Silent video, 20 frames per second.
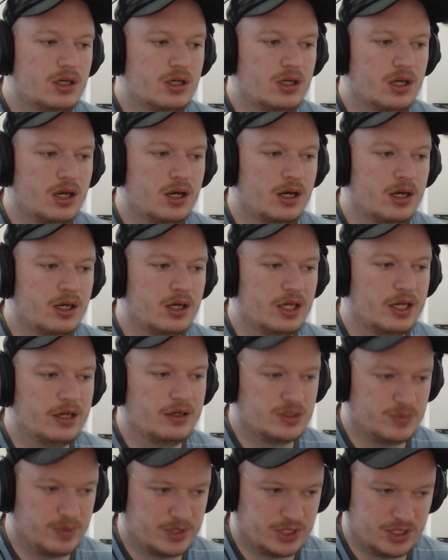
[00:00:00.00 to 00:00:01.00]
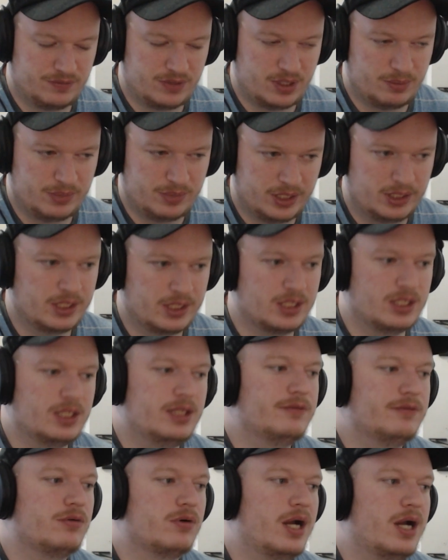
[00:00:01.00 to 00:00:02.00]
especially if they play like an
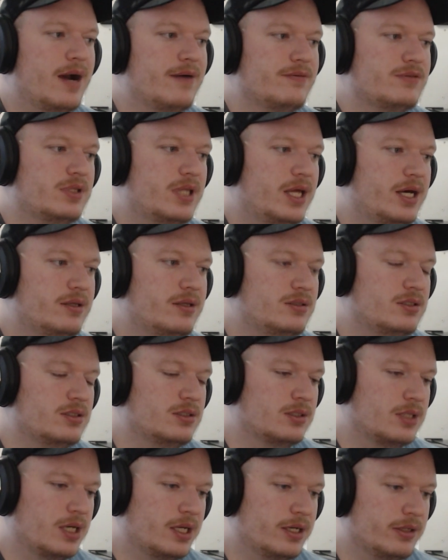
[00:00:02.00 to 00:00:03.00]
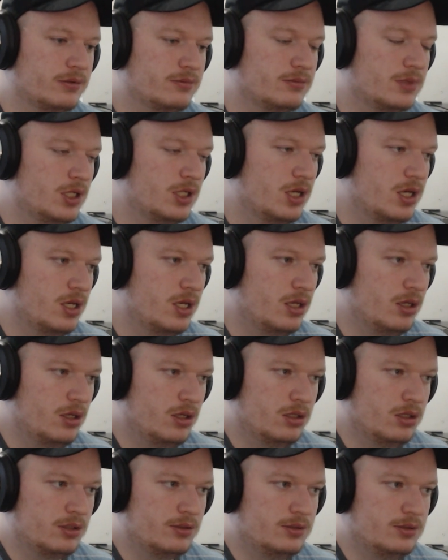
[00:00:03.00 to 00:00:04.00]
e4 after that to kind of
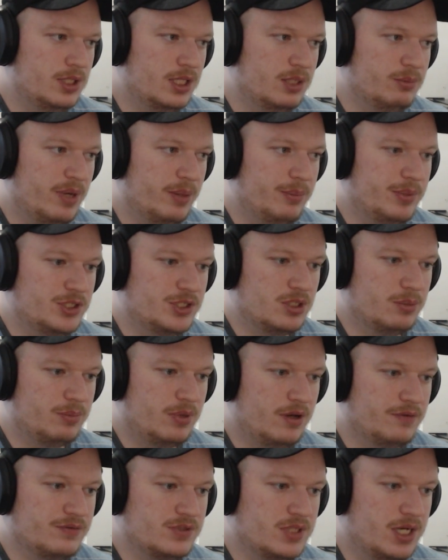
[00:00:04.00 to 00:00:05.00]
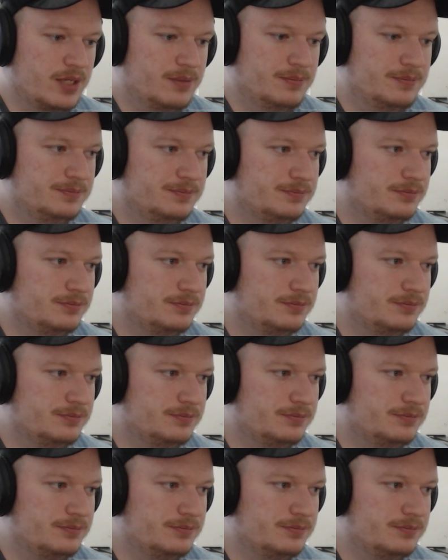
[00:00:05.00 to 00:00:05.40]
keep my bishop offside.